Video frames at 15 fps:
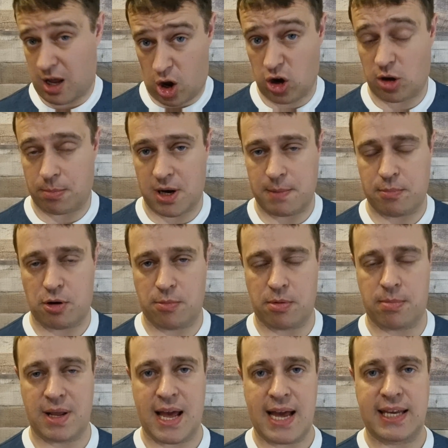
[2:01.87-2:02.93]
arguably
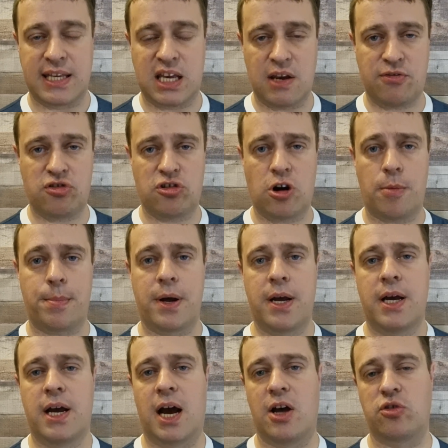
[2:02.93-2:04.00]
probably a gift shop,
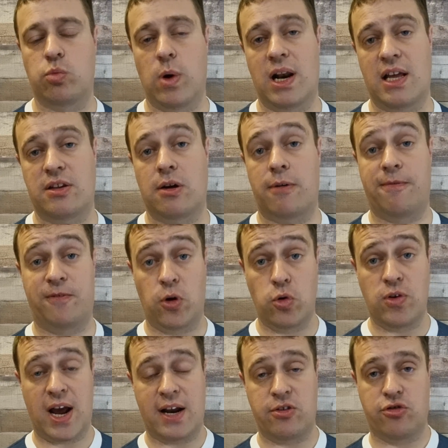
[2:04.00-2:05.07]
as well as
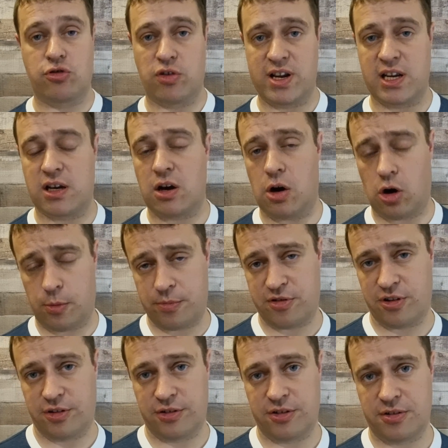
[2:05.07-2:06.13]
food and drink
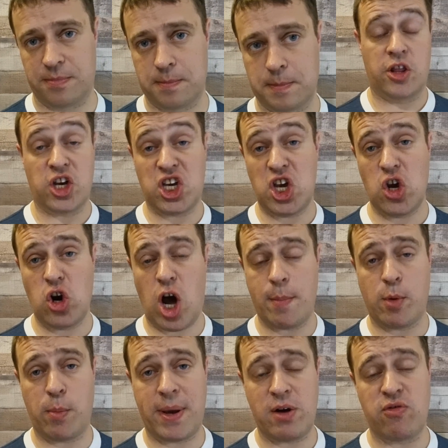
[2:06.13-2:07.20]
options. The queue line
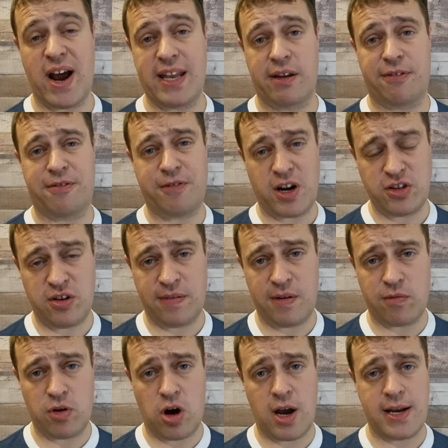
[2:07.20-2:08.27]
will be around the front of the
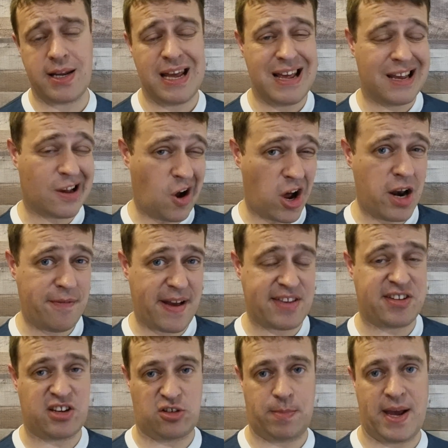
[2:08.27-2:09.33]
ride, kind of as
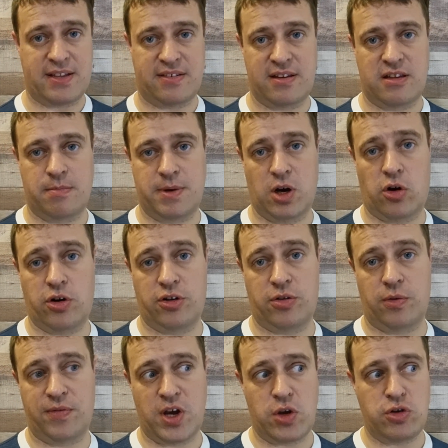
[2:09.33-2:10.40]
expected, to be honest
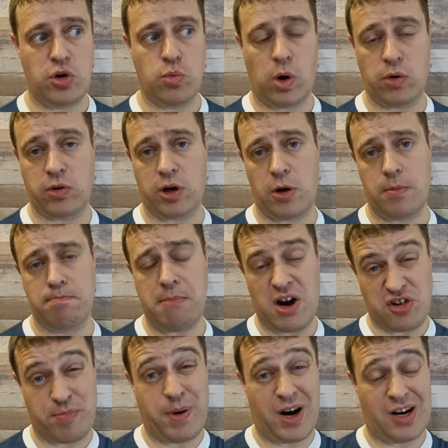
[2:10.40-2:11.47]
with you. You won't go
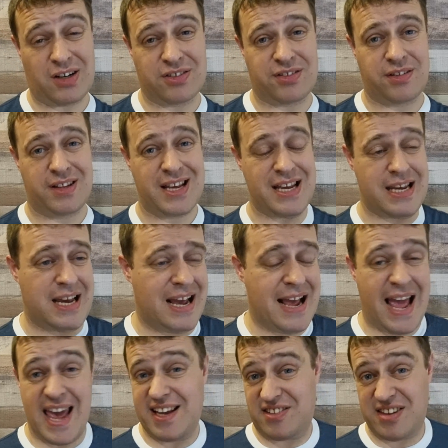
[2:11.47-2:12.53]
much past the
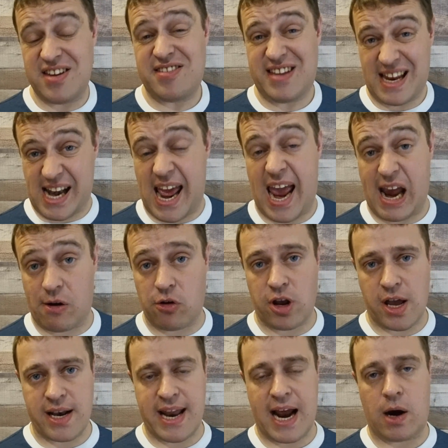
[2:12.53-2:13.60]
existing
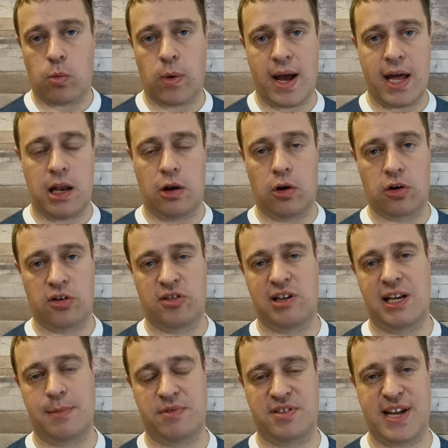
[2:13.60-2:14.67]
area now where Loggers
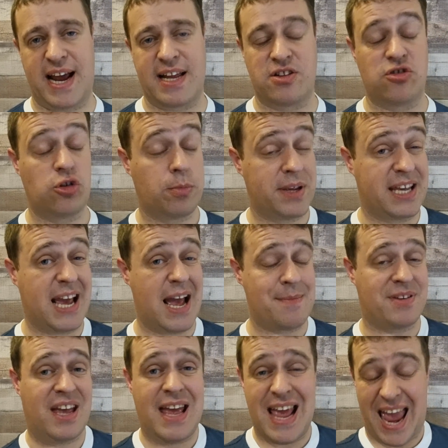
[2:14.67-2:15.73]
Leap stands. You'll be
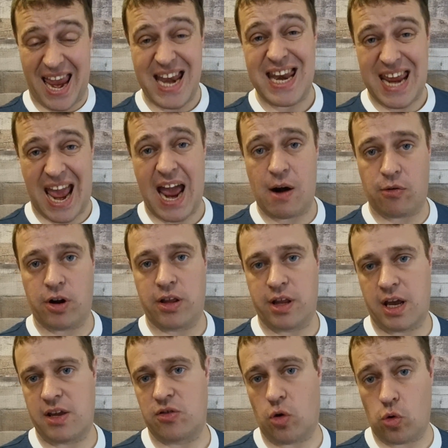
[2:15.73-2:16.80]
kept in the area
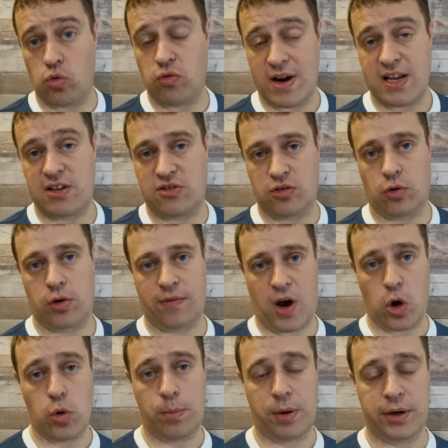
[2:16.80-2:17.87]
that is already sort of
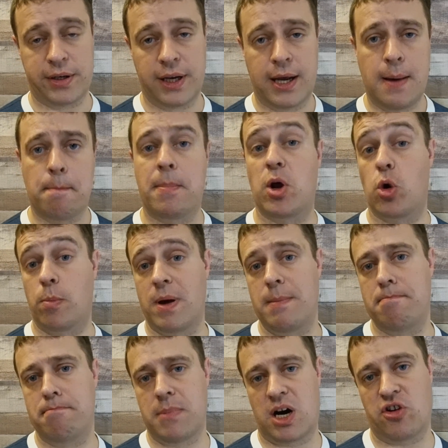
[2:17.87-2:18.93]
open, but it will be
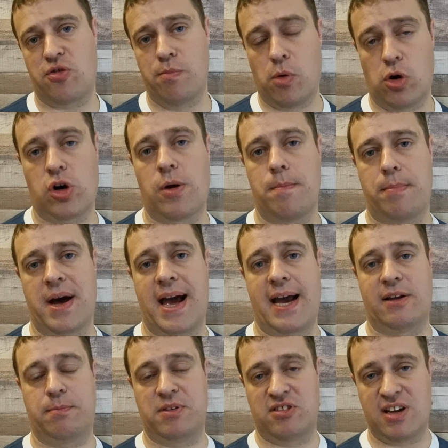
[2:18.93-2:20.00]
much more
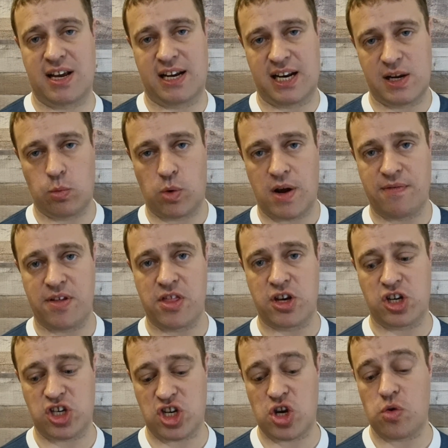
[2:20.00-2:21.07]
compact, particularly with the
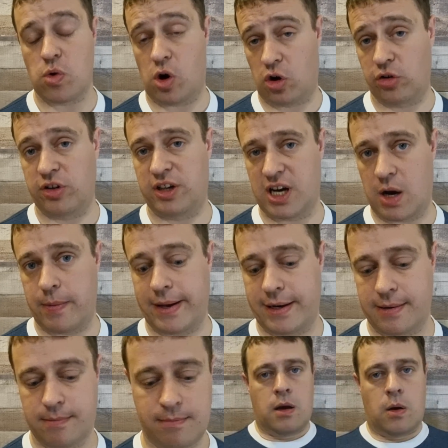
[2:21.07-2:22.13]
queue ongoing.
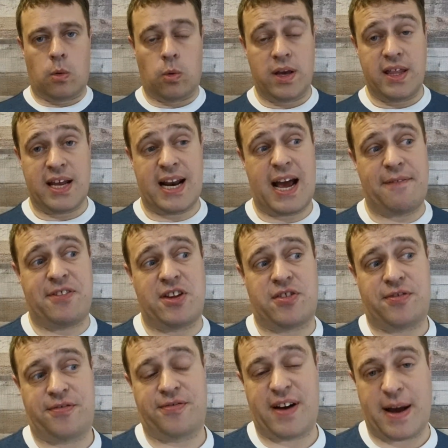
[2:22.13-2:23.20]
We then have this
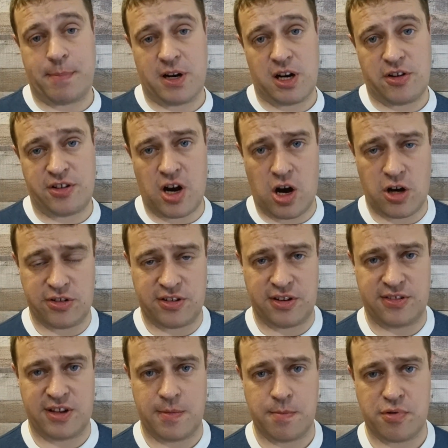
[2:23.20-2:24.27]
fabulous
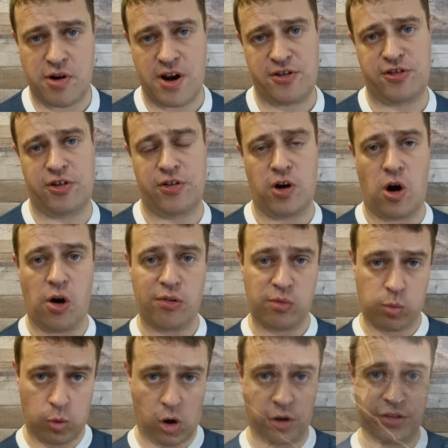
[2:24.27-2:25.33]
artist impression of
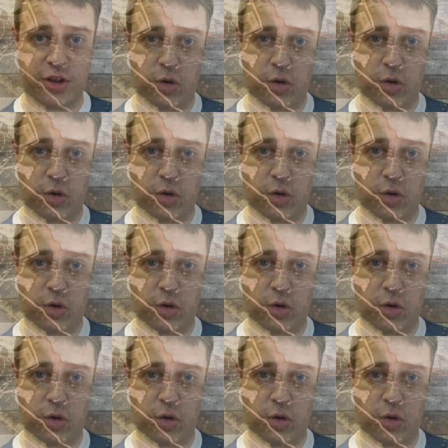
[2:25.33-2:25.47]
what